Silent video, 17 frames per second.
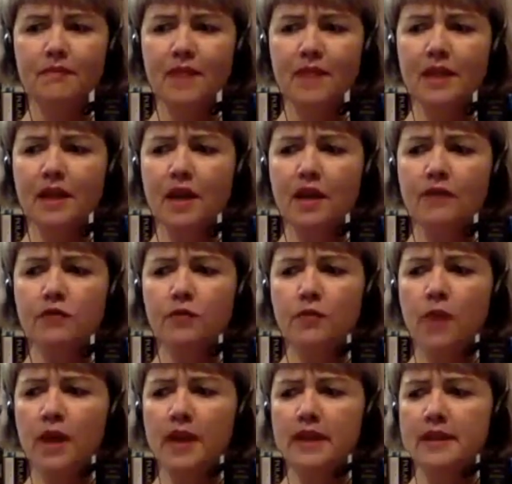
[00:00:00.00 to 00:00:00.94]
it kind of
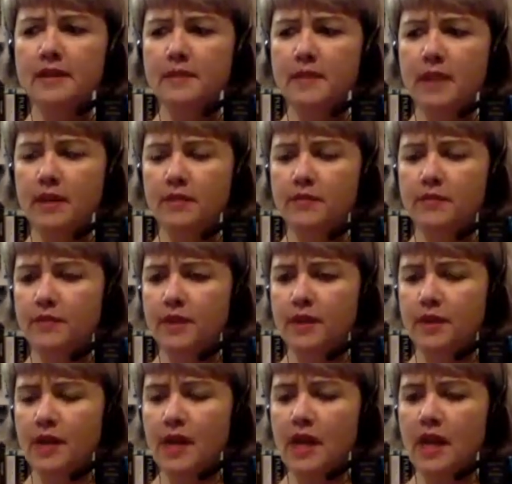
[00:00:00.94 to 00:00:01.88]
reminds me of
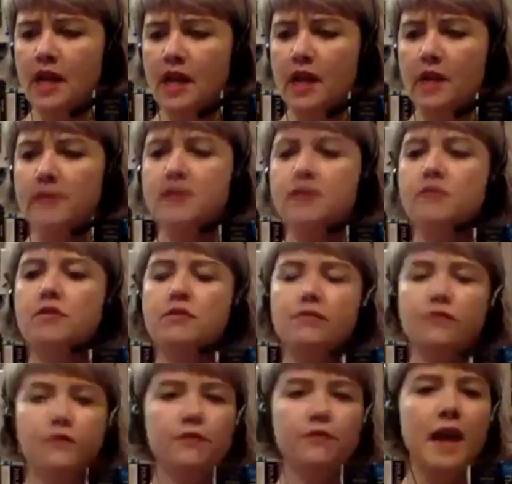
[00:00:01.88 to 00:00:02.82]
uh, you know it sort
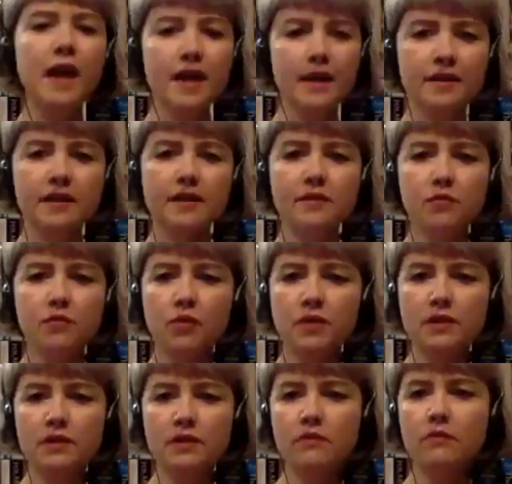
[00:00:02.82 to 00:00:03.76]
of reflects
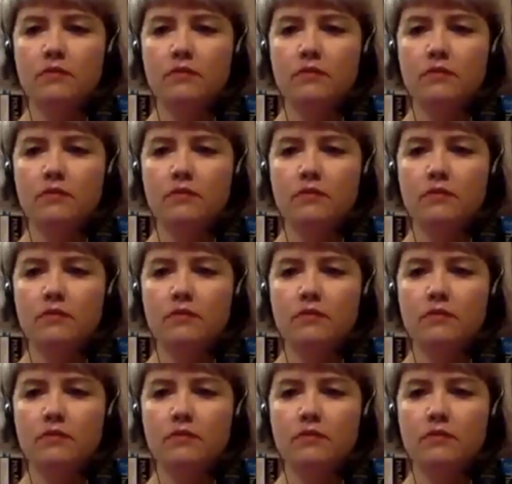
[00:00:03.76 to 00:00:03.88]
what's